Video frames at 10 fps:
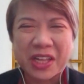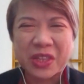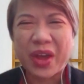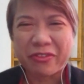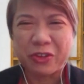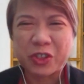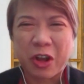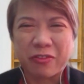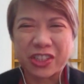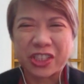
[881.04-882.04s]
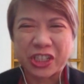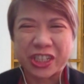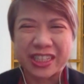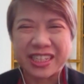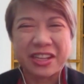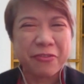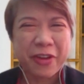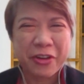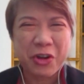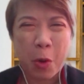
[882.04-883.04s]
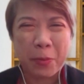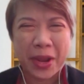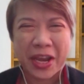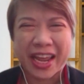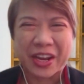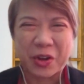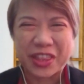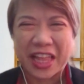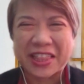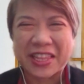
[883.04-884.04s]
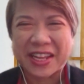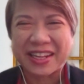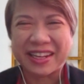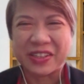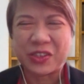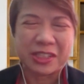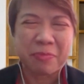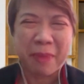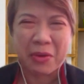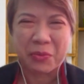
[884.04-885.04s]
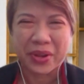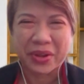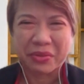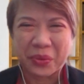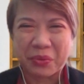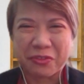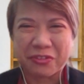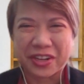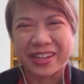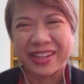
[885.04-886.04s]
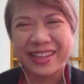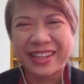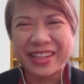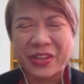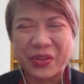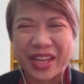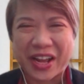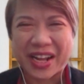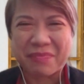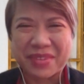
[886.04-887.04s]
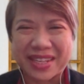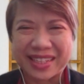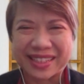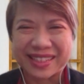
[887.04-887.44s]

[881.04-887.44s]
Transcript: to have those conversations in a very open and authentic, transparent way with their companies.